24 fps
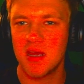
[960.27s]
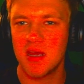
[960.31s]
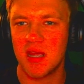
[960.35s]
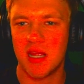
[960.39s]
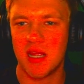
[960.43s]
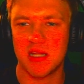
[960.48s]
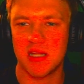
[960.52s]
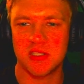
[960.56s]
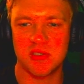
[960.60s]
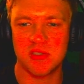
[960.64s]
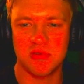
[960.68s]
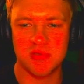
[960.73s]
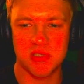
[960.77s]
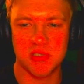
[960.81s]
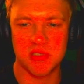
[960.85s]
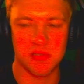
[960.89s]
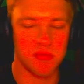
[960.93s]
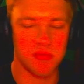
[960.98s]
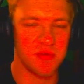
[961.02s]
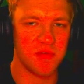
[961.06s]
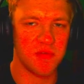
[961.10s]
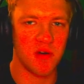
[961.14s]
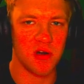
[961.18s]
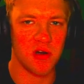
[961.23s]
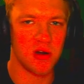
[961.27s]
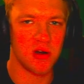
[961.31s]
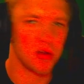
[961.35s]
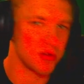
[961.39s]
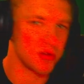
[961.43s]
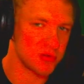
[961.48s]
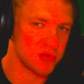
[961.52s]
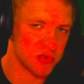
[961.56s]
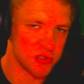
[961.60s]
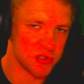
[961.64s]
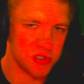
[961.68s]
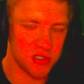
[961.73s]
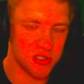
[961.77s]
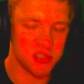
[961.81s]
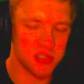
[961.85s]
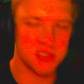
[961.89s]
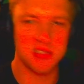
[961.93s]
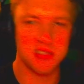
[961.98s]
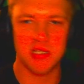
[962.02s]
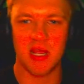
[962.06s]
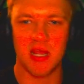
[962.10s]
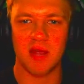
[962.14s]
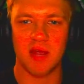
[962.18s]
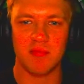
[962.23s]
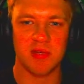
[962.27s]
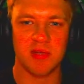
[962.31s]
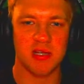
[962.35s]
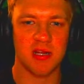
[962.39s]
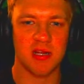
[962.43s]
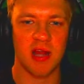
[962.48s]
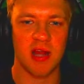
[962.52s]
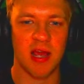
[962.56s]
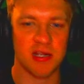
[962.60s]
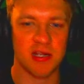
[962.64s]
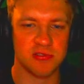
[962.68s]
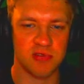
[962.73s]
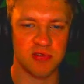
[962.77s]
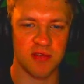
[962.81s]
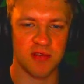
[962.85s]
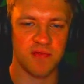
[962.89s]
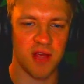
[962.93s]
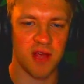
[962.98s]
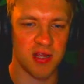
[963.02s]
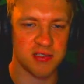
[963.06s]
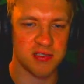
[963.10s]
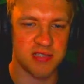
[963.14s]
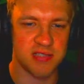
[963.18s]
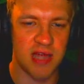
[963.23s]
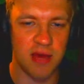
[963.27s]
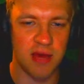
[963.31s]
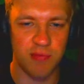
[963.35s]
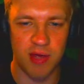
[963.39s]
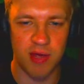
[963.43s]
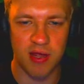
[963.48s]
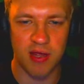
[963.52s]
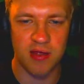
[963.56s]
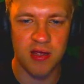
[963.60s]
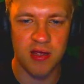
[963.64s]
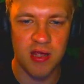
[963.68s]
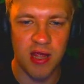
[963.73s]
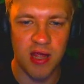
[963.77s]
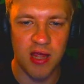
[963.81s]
into some of our other goods, and we can actually advance that way.